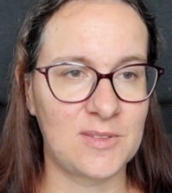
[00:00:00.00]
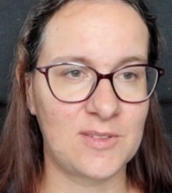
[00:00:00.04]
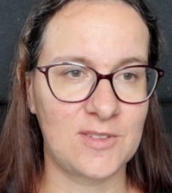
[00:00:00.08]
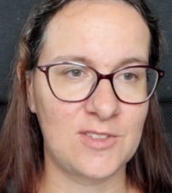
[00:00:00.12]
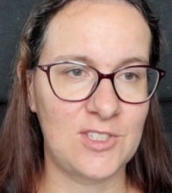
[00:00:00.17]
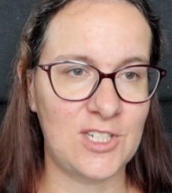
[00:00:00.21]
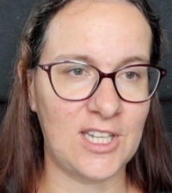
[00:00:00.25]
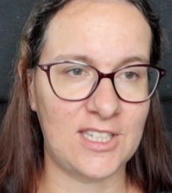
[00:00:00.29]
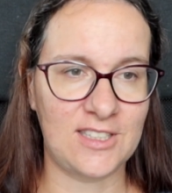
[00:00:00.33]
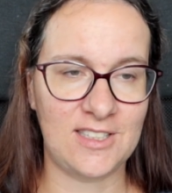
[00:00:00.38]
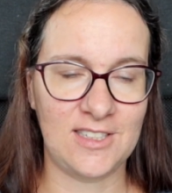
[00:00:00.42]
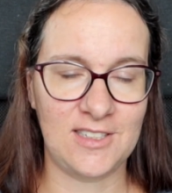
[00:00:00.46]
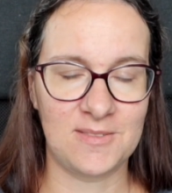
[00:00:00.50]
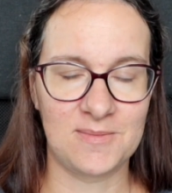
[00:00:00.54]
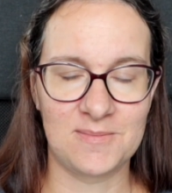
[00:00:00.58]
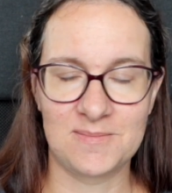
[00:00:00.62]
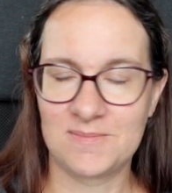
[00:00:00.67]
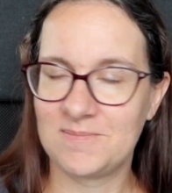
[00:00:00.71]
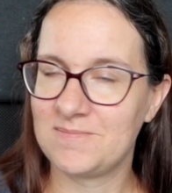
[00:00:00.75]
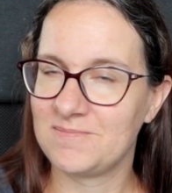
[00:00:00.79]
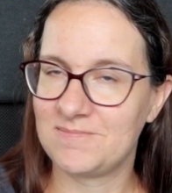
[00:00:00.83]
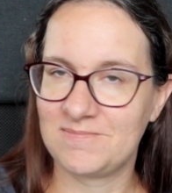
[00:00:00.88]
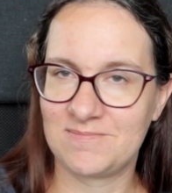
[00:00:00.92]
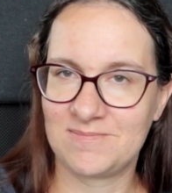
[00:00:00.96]
chatty,
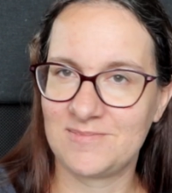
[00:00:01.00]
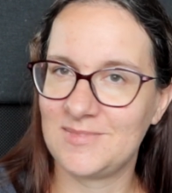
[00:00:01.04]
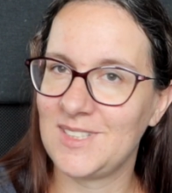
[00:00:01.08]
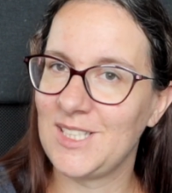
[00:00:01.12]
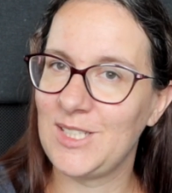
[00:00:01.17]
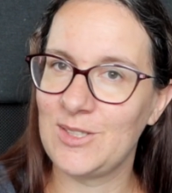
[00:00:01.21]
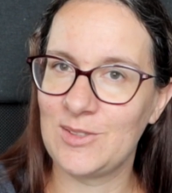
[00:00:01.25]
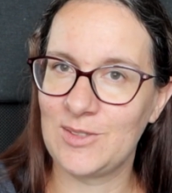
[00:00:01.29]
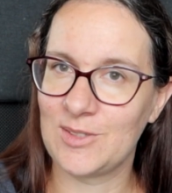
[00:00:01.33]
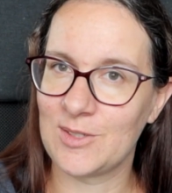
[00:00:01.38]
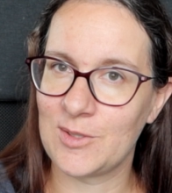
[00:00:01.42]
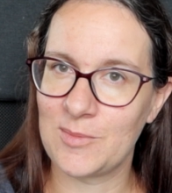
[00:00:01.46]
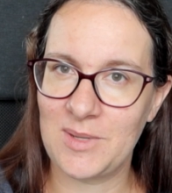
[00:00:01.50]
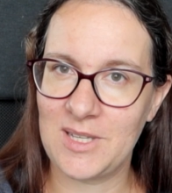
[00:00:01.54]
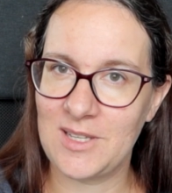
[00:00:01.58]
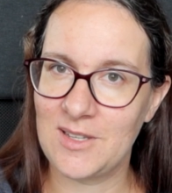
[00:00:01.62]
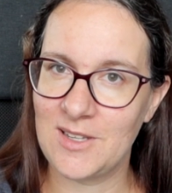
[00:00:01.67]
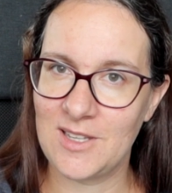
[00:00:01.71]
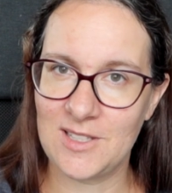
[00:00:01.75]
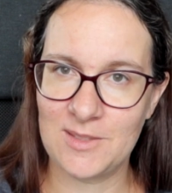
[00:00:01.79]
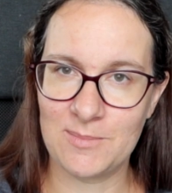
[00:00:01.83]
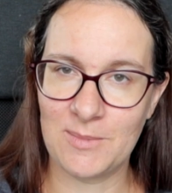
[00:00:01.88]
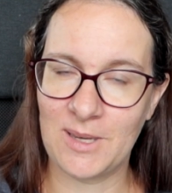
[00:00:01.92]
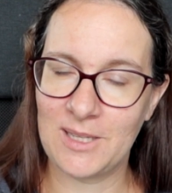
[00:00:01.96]
you know me,
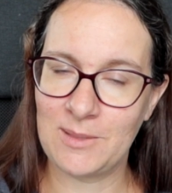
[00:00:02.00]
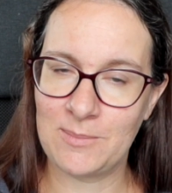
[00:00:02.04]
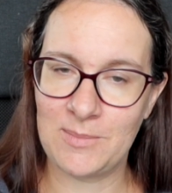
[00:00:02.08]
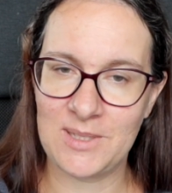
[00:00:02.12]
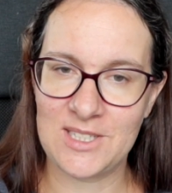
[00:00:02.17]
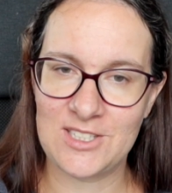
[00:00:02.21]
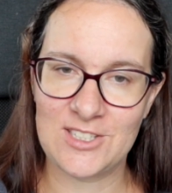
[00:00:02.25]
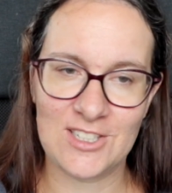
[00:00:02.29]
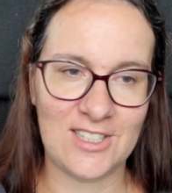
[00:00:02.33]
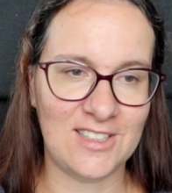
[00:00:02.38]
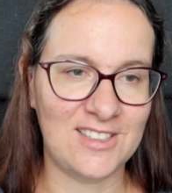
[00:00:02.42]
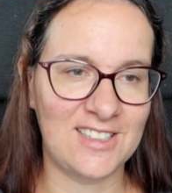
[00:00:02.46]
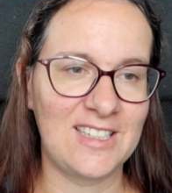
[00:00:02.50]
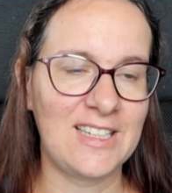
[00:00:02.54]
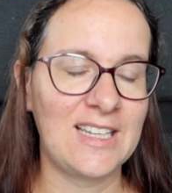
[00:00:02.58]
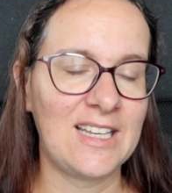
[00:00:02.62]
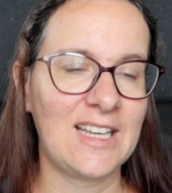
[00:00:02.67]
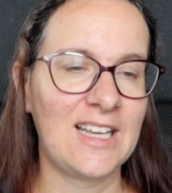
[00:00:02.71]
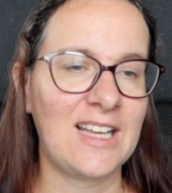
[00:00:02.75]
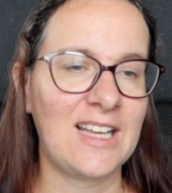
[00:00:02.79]
it might be chatty.